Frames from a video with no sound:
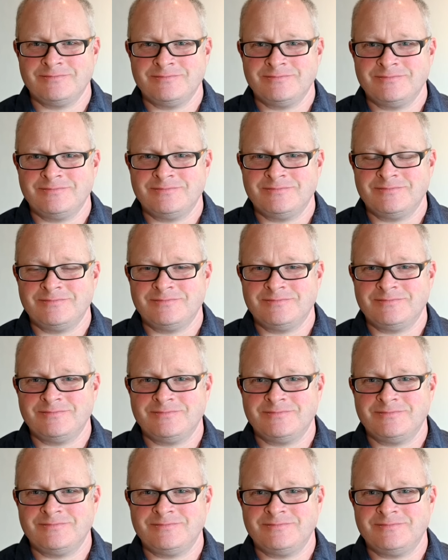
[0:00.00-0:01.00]

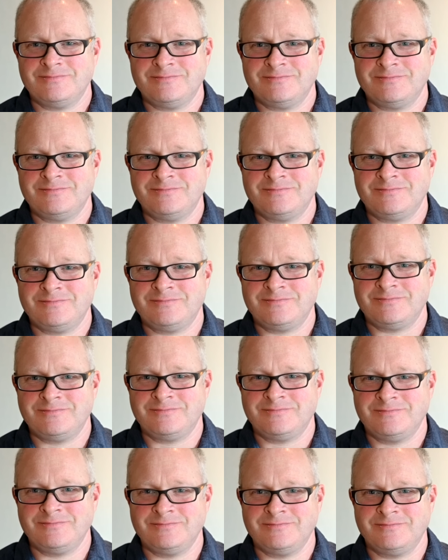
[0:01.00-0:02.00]

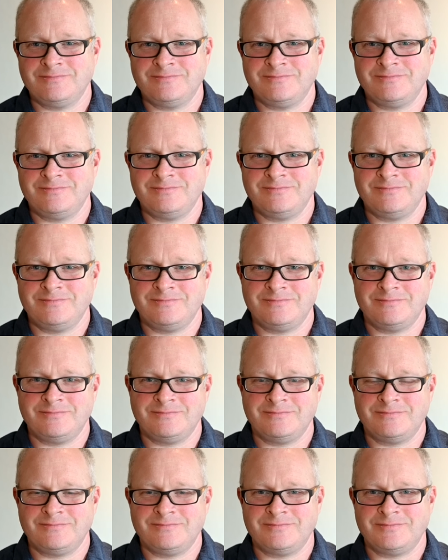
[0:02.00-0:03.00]

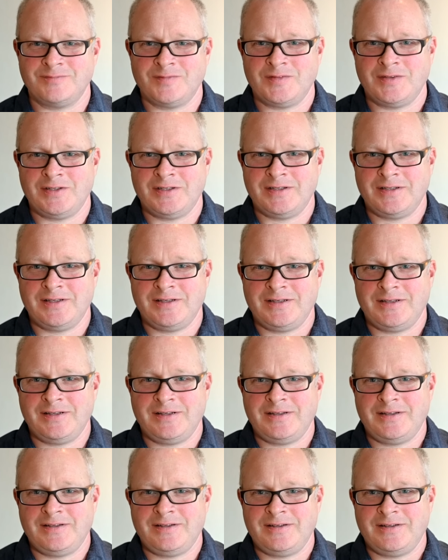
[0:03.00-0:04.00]

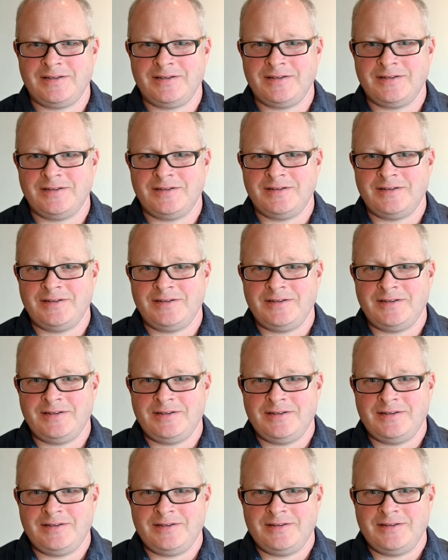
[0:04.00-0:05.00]

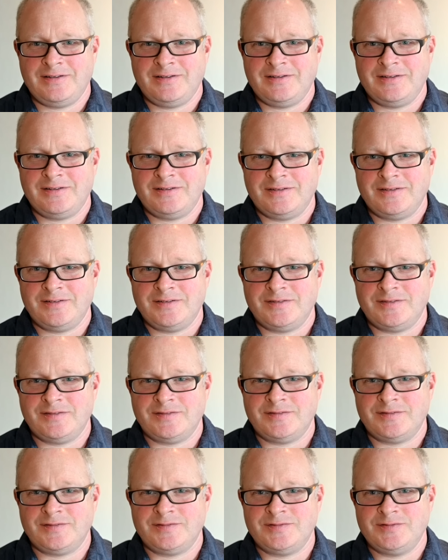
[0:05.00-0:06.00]

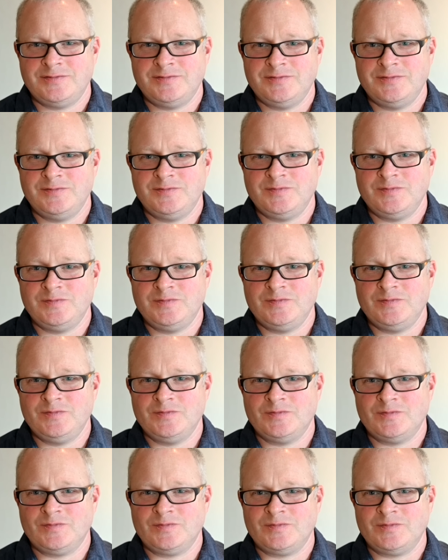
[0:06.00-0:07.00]

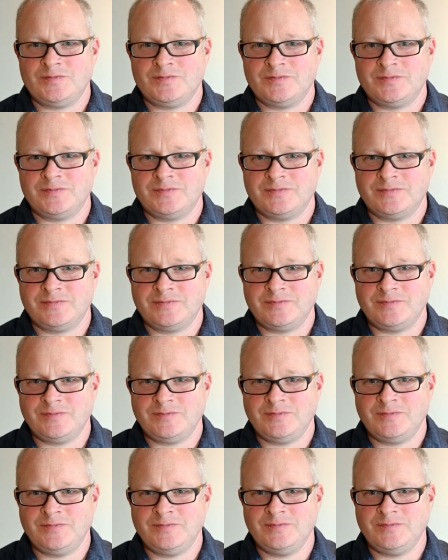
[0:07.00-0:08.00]
No words are spoken by the person on screen.